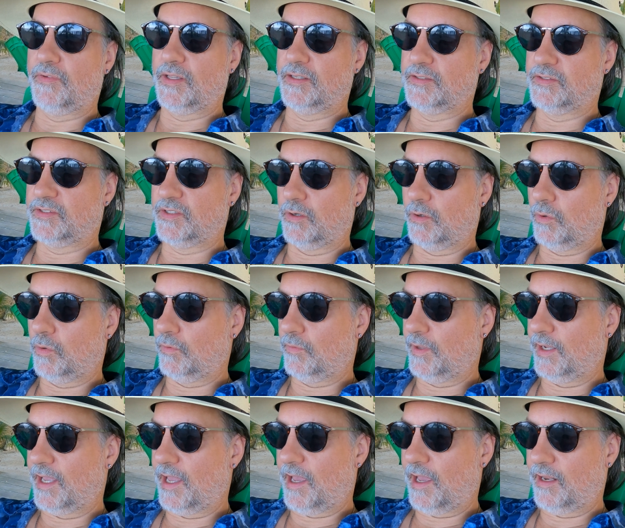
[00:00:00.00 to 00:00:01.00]
And so
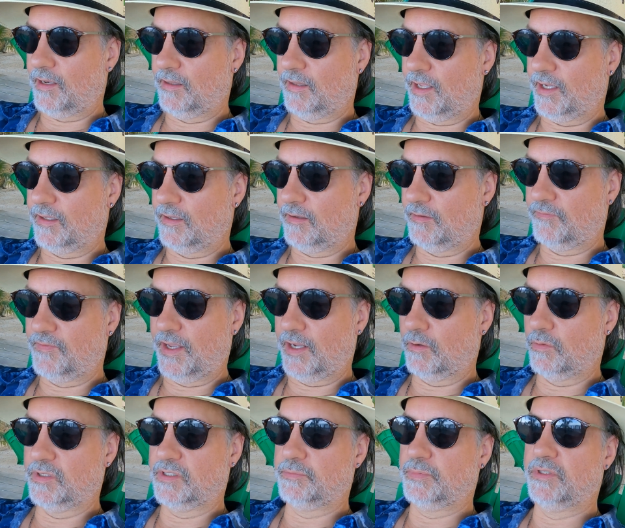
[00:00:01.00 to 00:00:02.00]
they got like a
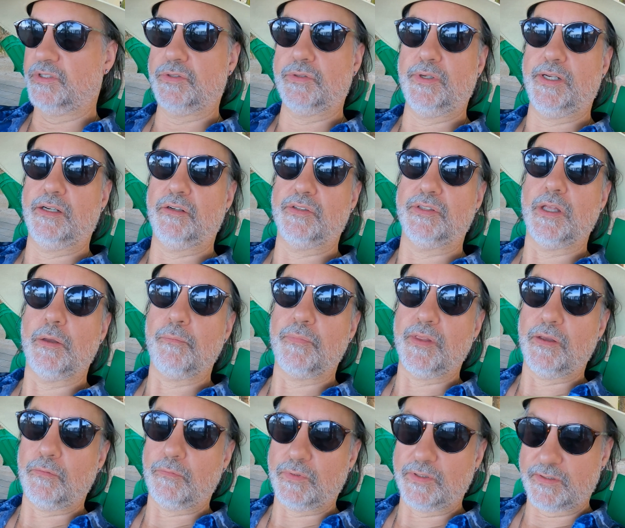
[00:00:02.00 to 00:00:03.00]
fake Christmas tree or
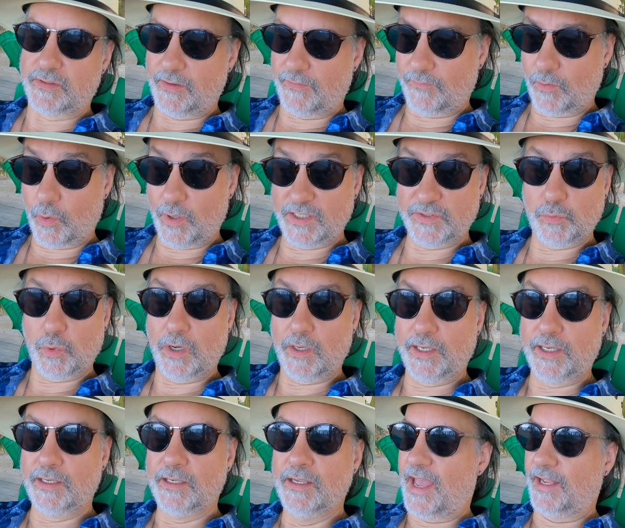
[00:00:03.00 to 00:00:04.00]
something, which they've always
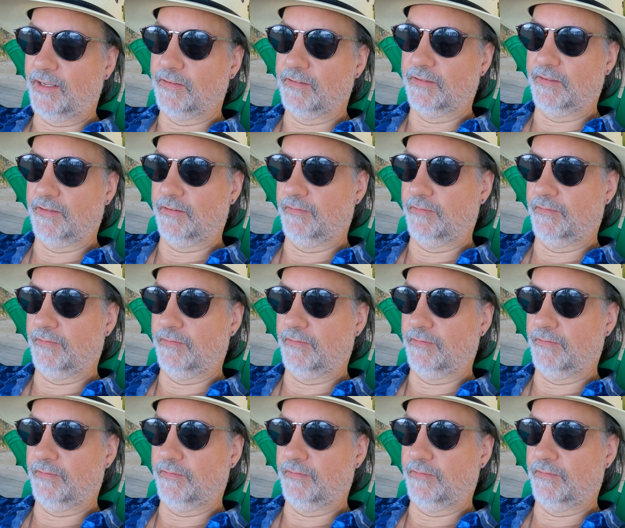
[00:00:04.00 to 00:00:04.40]
wanted at